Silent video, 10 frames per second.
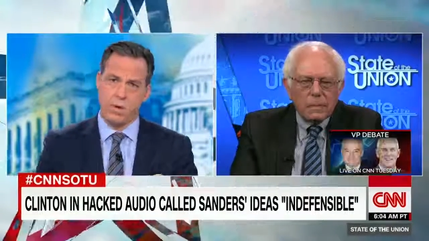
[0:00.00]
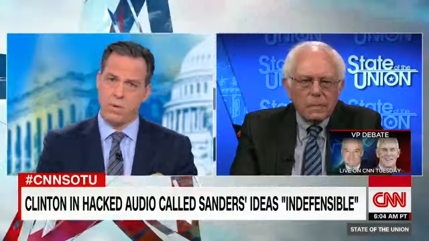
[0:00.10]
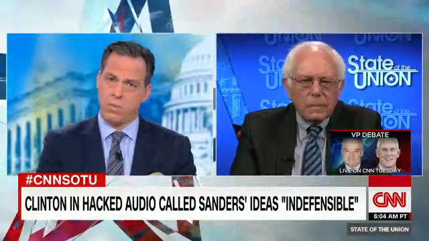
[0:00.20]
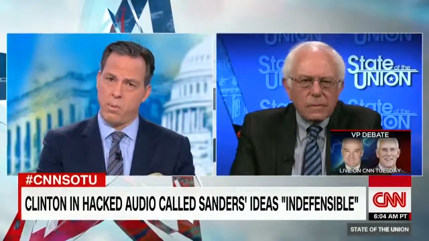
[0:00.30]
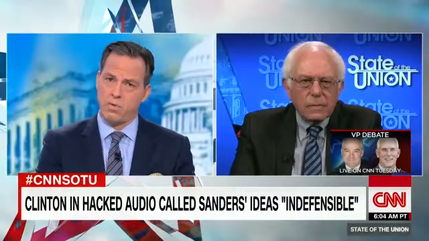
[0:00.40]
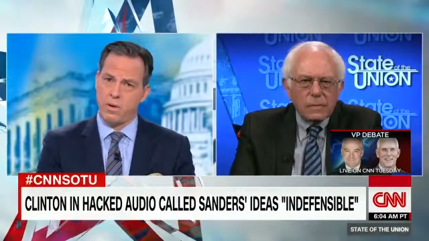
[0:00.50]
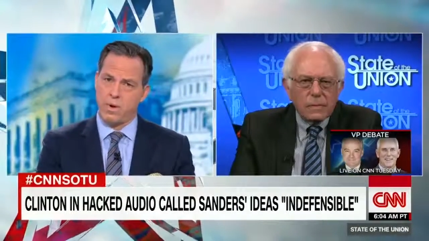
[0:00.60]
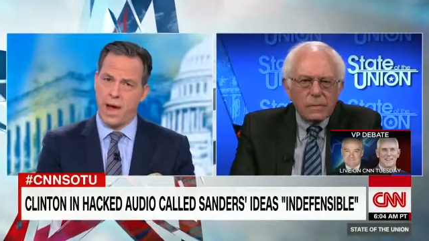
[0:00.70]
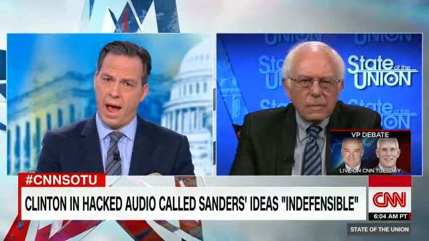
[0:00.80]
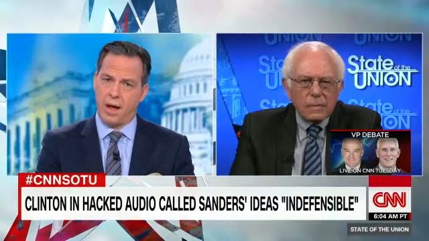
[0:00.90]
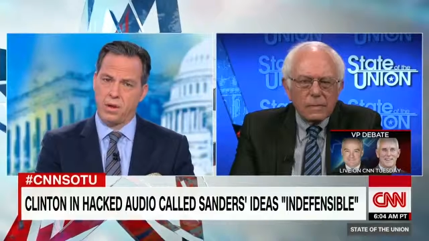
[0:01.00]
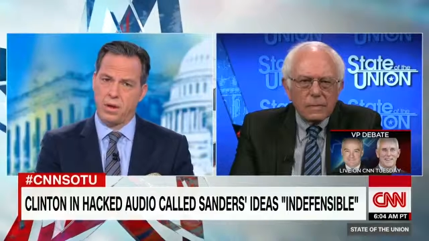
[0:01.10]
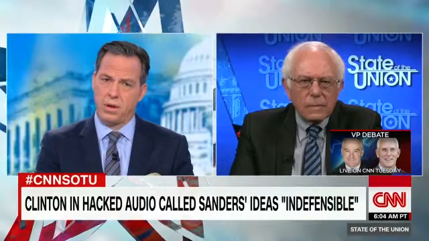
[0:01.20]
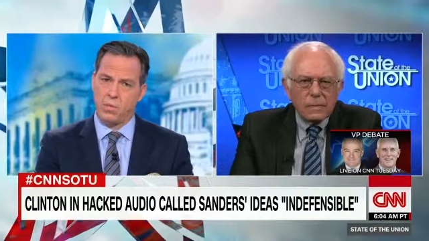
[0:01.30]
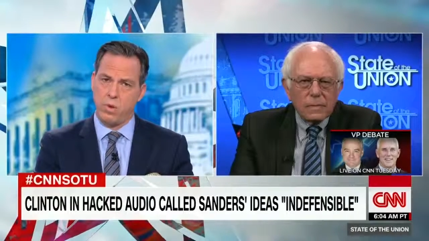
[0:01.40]
Speaker 1: What was your
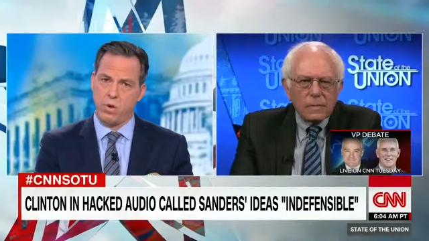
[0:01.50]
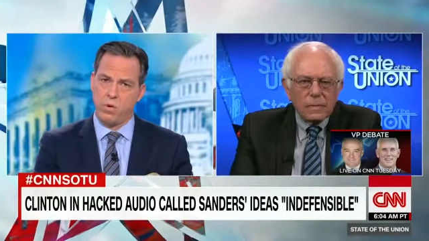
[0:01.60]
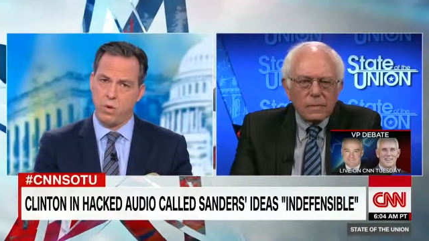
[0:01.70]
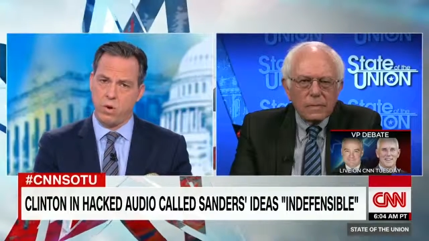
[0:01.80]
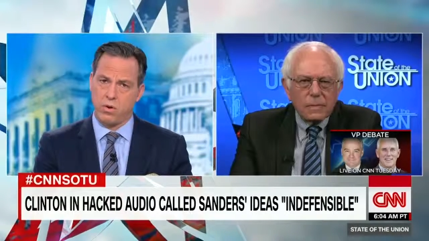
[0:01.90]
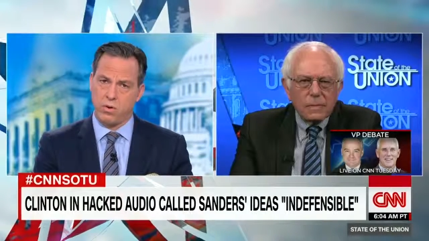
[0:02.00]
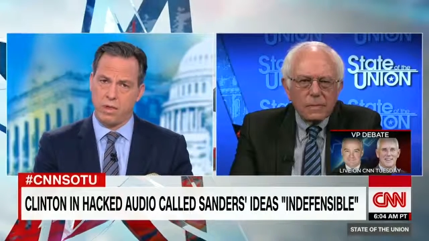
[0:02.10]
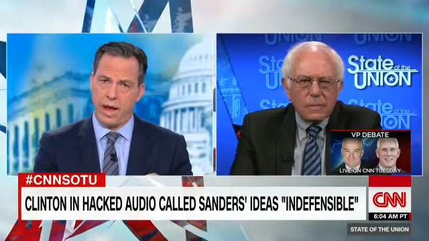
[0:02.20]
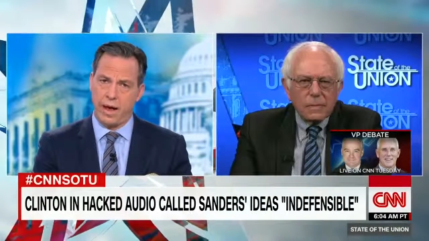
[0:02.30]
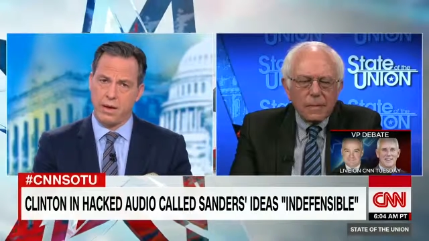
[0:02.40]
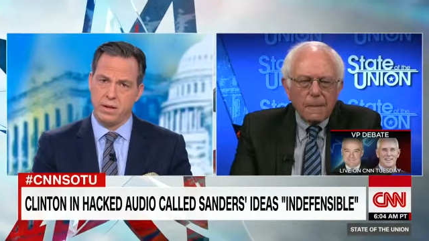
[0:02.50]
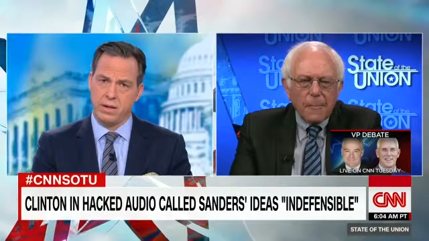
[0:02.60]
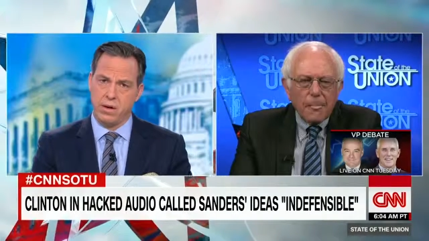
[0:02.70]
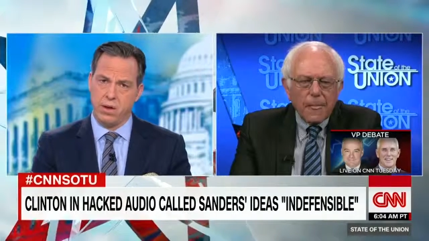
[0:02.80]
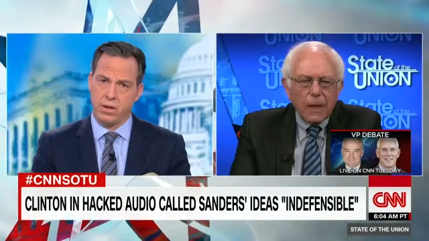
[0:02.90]
reaction when you heard that,
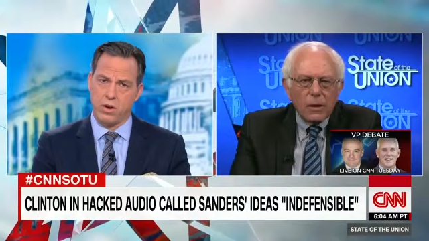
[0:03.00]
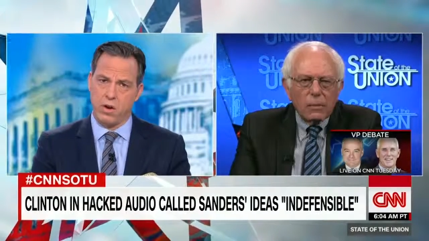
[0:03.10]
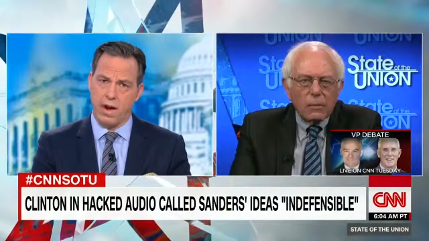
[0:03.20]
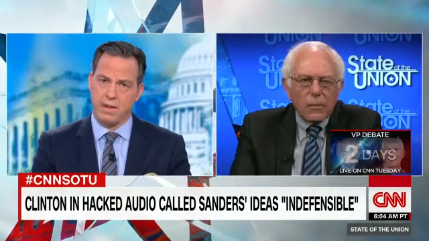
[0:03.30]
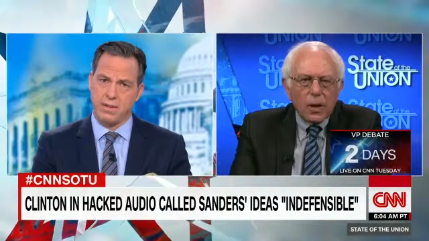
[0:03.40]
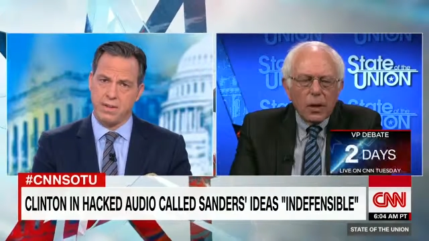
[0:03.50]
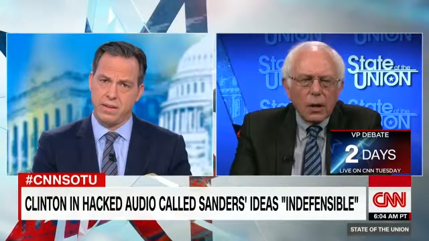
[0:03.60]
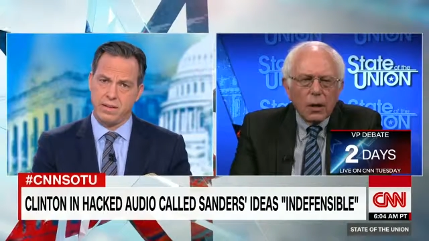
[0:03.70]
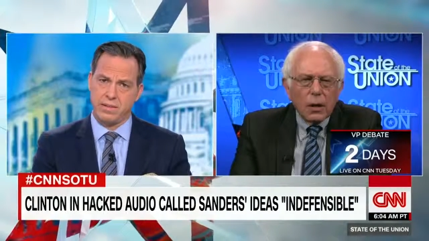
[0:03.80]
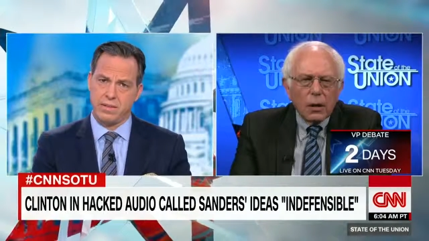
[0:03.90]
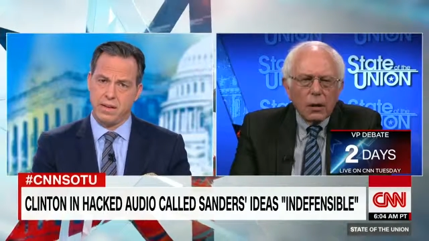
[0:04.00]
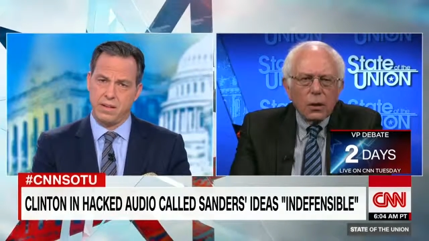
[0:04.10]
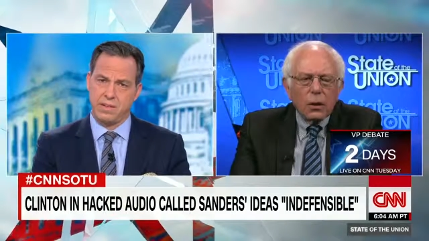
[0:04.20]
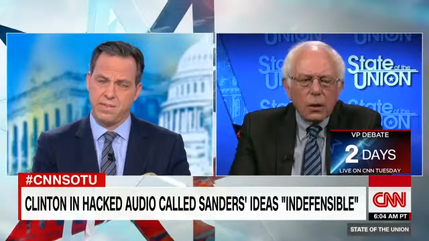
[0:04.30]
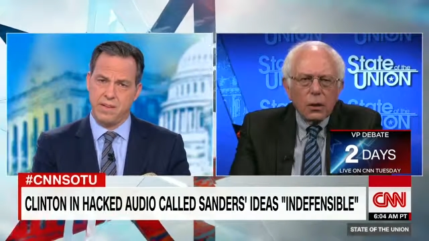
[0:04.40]
calling your ideas
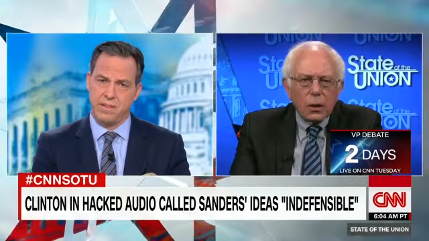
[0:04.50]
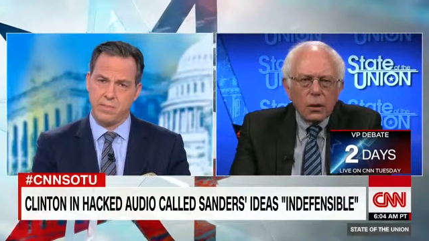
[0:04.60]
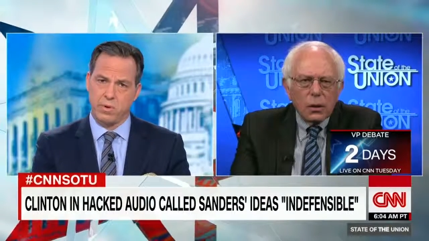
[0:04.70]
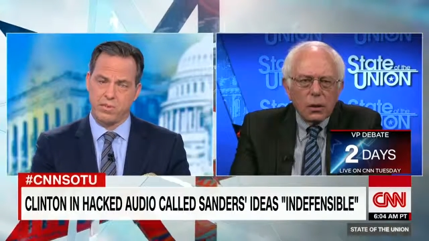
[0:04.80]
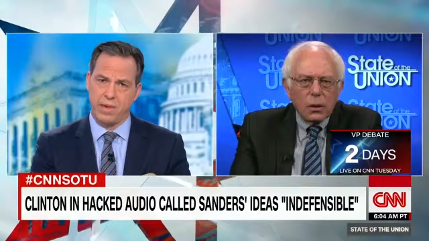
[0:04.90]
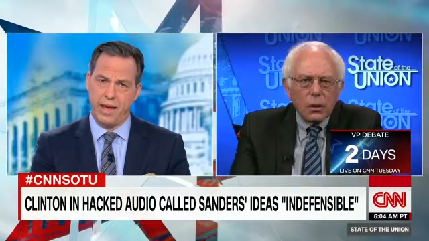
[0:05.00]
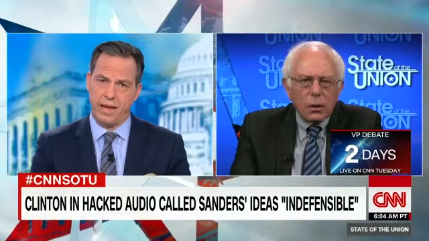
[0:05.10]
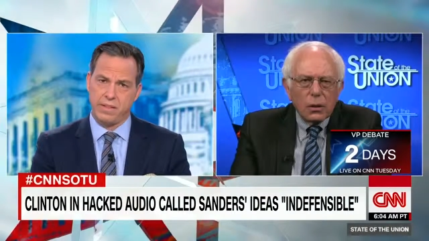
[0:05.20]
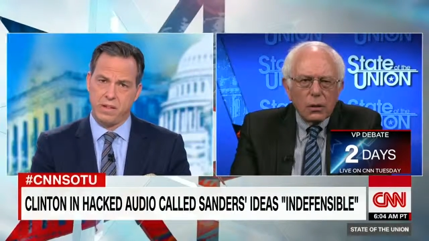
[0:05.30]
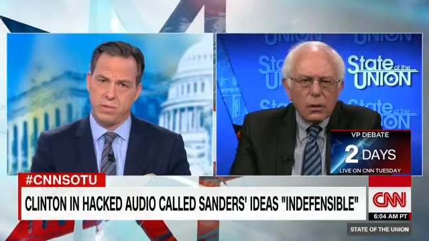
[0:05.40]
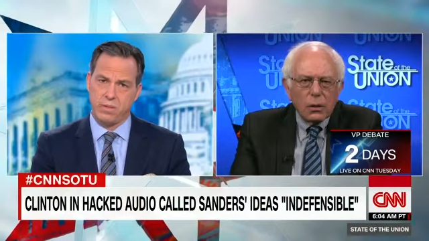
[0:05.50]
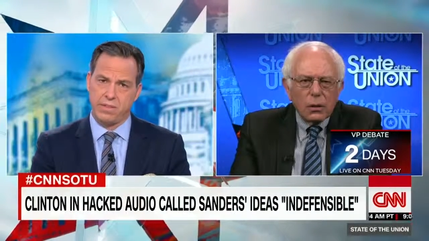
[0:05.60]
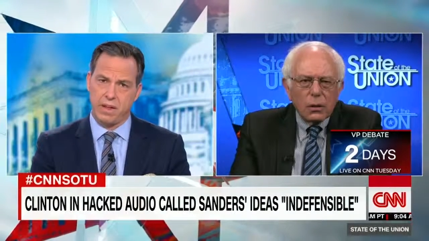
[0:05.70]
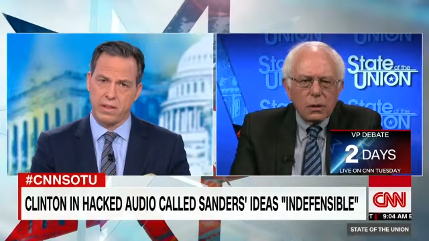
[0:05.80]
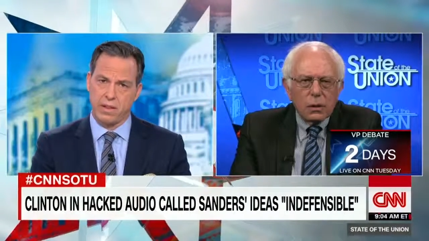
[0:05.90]
indefensible, saying that you were
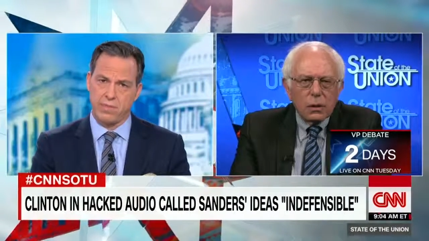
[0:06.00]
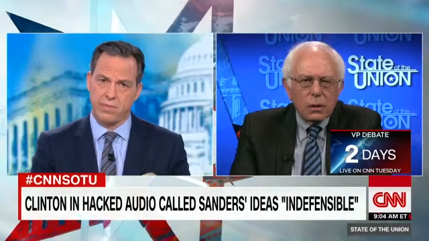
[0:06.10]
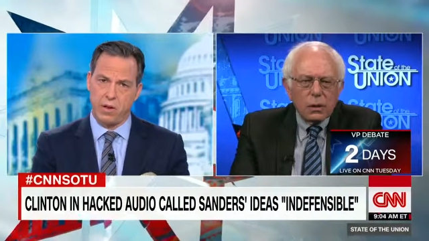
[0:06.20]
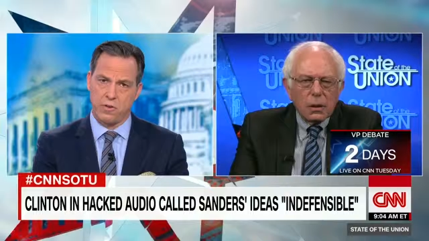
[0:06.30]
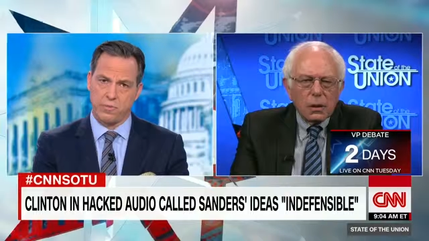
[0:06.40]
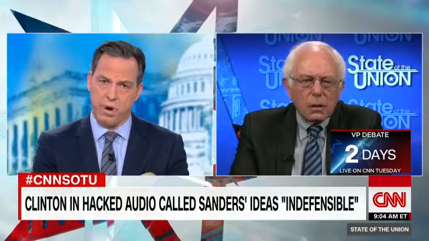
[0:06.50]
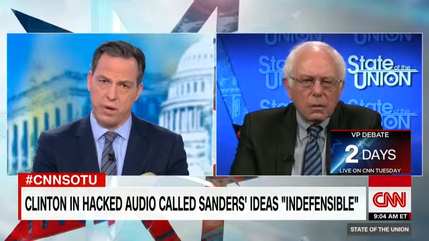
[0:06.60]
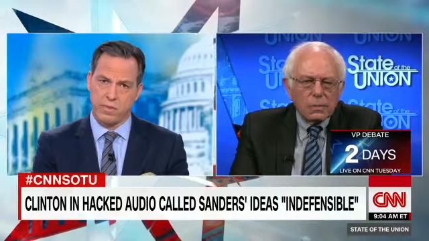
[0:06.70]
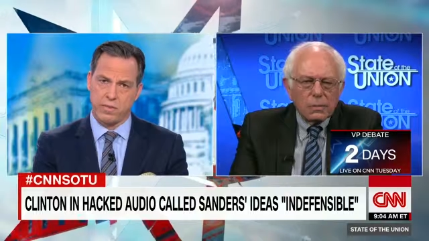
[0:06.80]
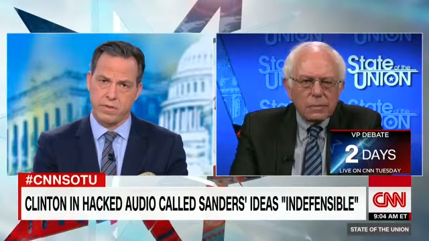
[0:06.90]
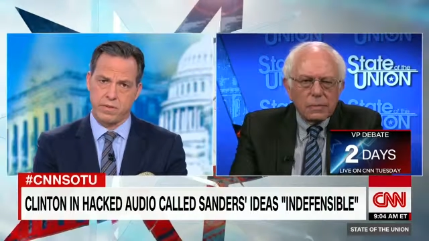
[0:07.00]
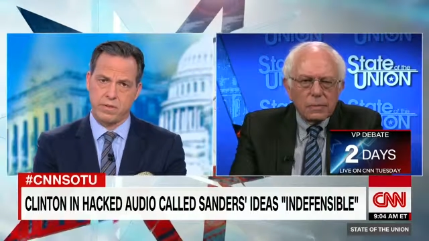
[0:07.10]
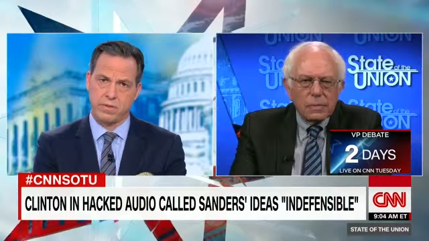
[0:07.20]
selling them false promises?